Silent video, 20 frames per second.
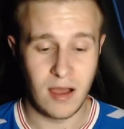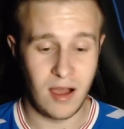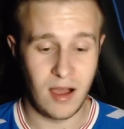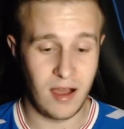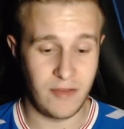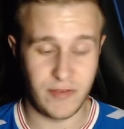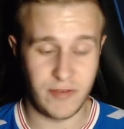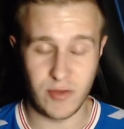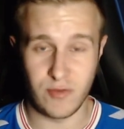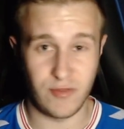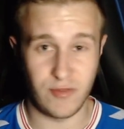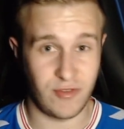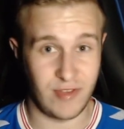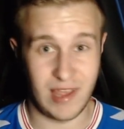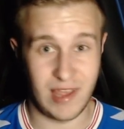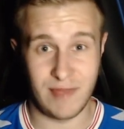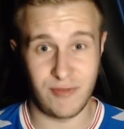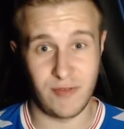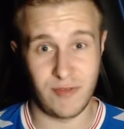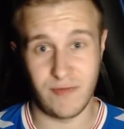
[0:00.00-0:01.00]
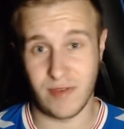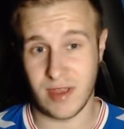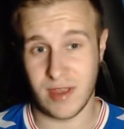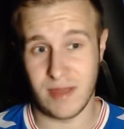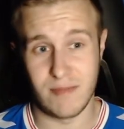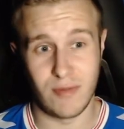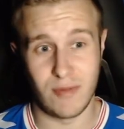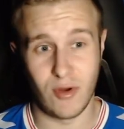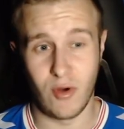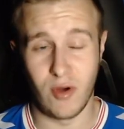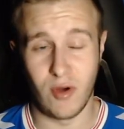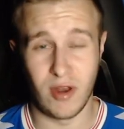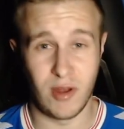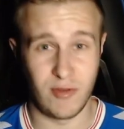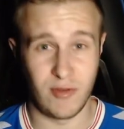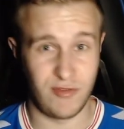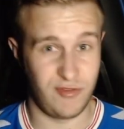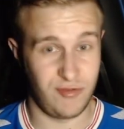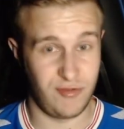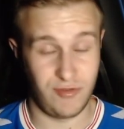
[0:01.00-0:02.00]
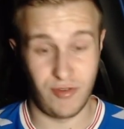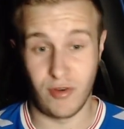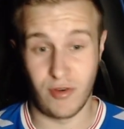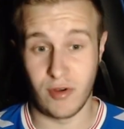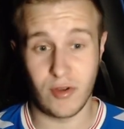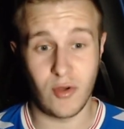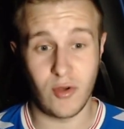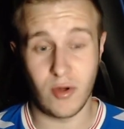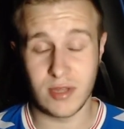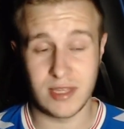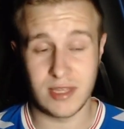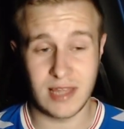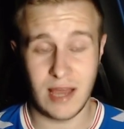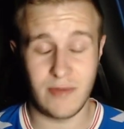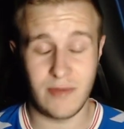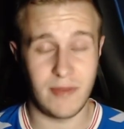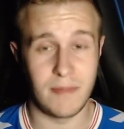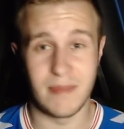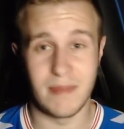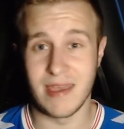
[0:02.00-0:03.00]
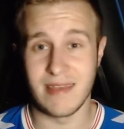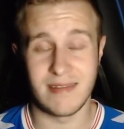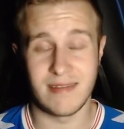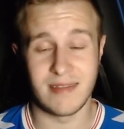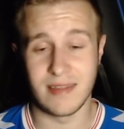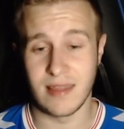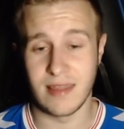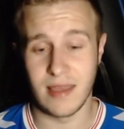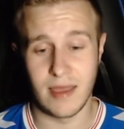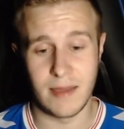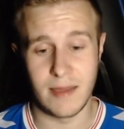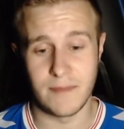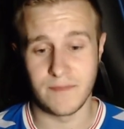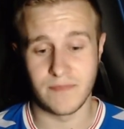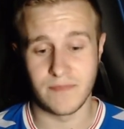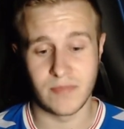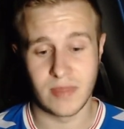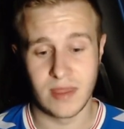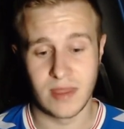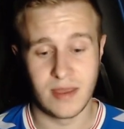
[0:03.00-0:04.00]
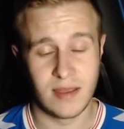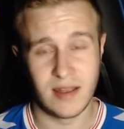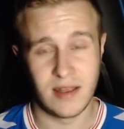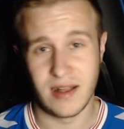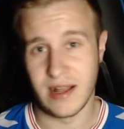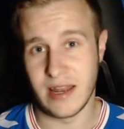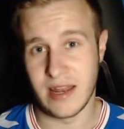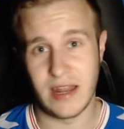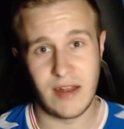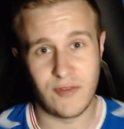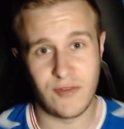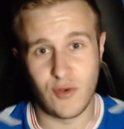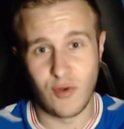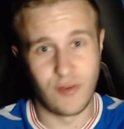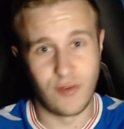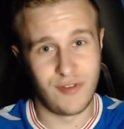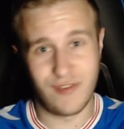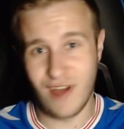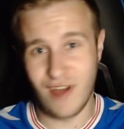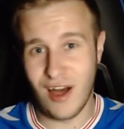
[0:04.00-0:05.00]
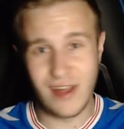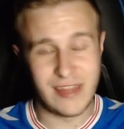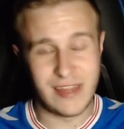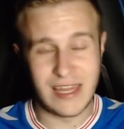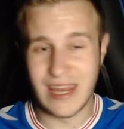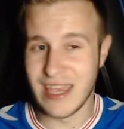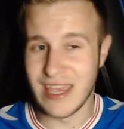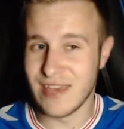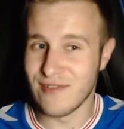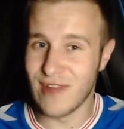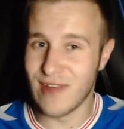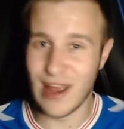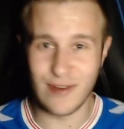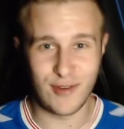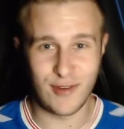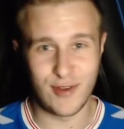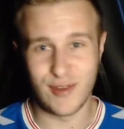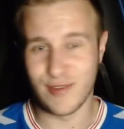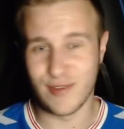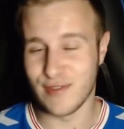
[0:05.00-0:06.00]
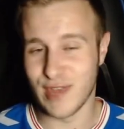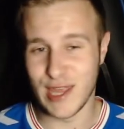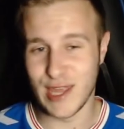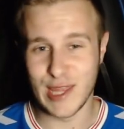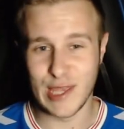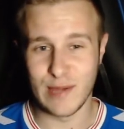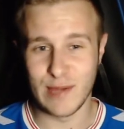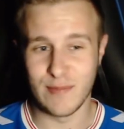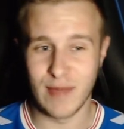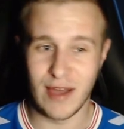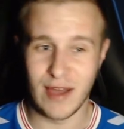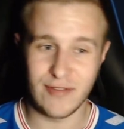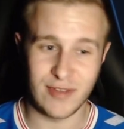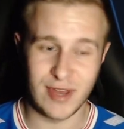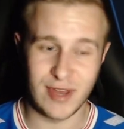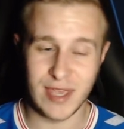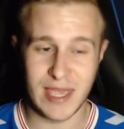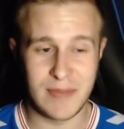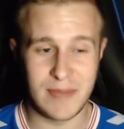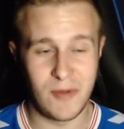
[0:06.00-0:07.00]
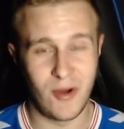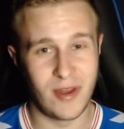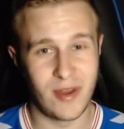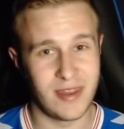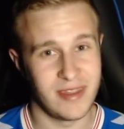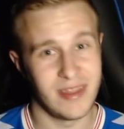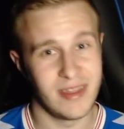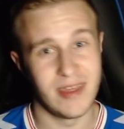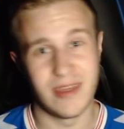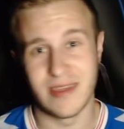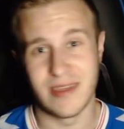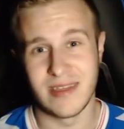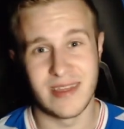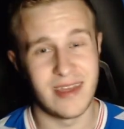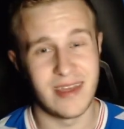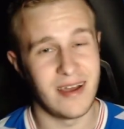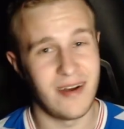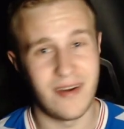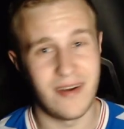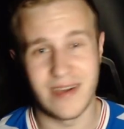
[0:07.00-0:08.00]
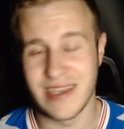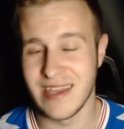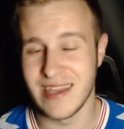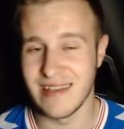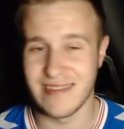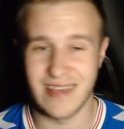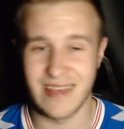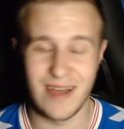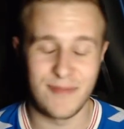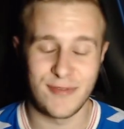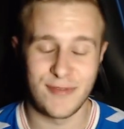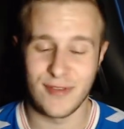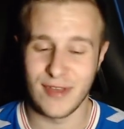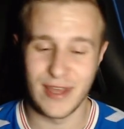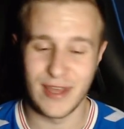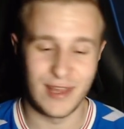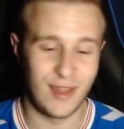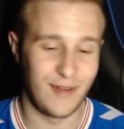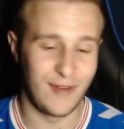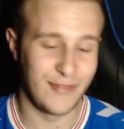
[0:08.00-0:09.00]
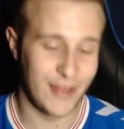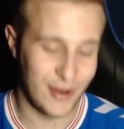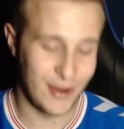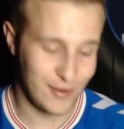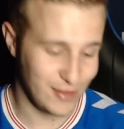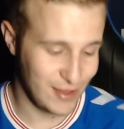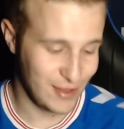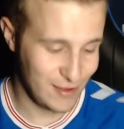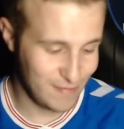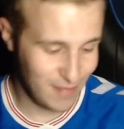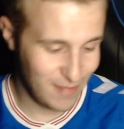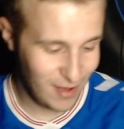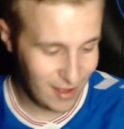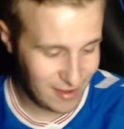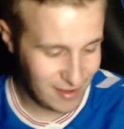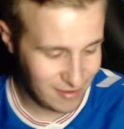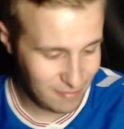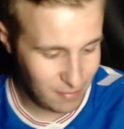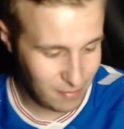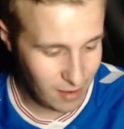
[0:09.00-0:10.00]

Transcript: Arfield's reception for getting brought on, I should have recorded, that was amazing. And then, of course, Saturday night rang around the stadium after he came on, that he has absolutely loved around these parts.